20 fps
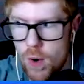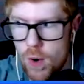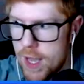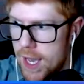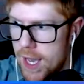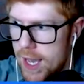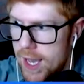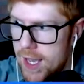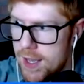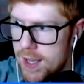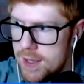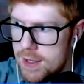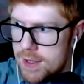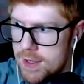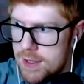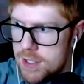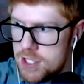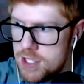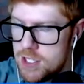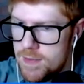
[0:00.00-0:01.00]
Okay.
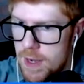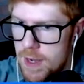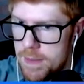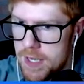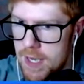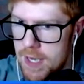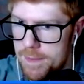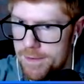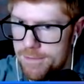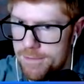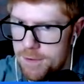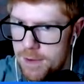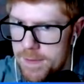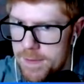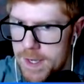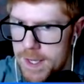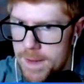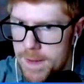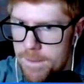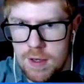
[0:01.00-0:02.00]
She might be coming for
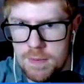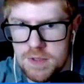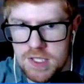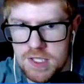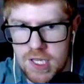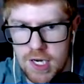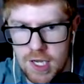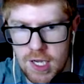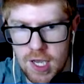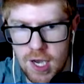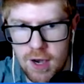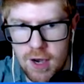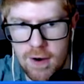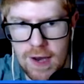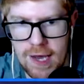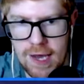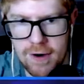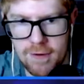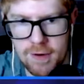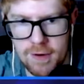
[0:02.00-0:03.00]
me. I'm just gonna go.
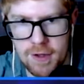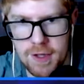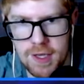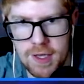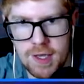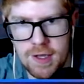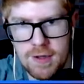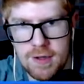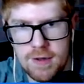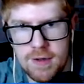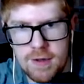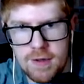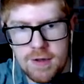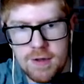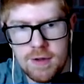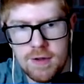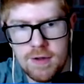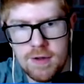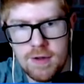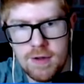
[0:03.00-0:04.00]
I don't really
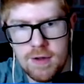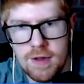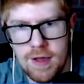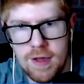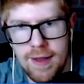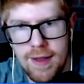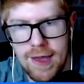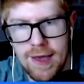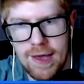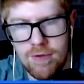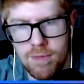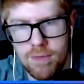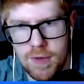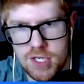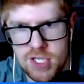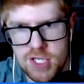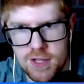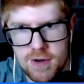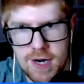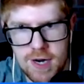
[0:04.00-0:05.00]
have
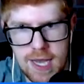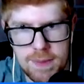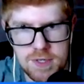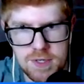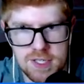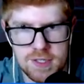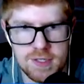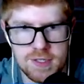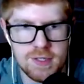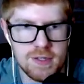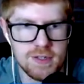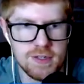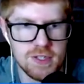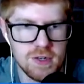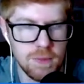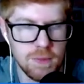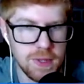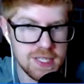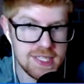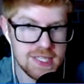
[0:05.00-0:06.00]
much other option. There's
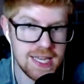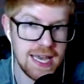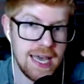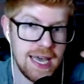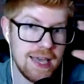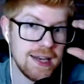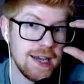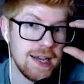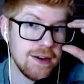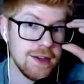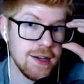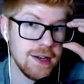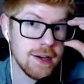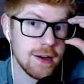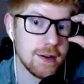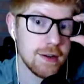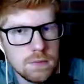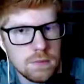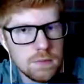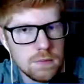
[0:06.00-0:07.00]
no place to hide out here.